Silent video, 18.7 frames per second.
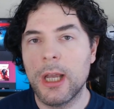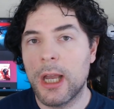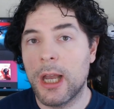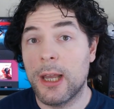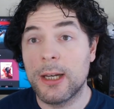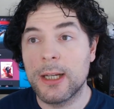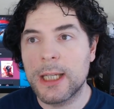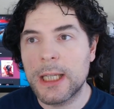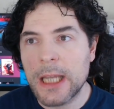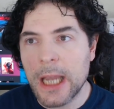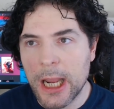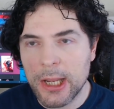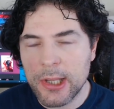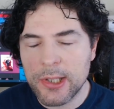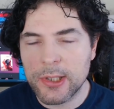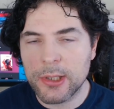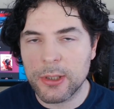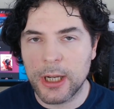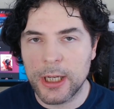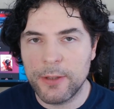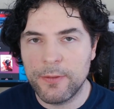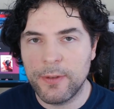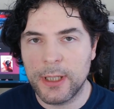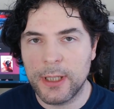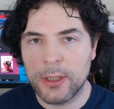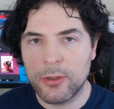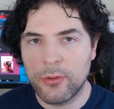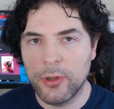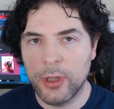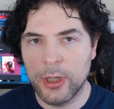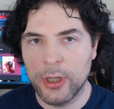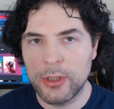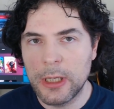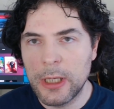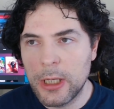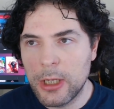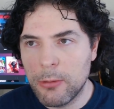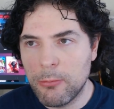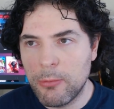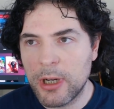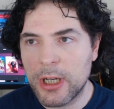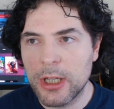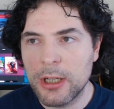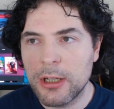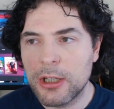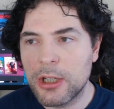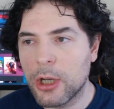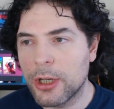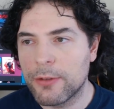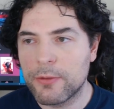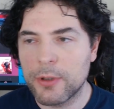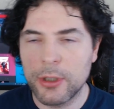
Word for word: at a guess, I think that we're going to kind of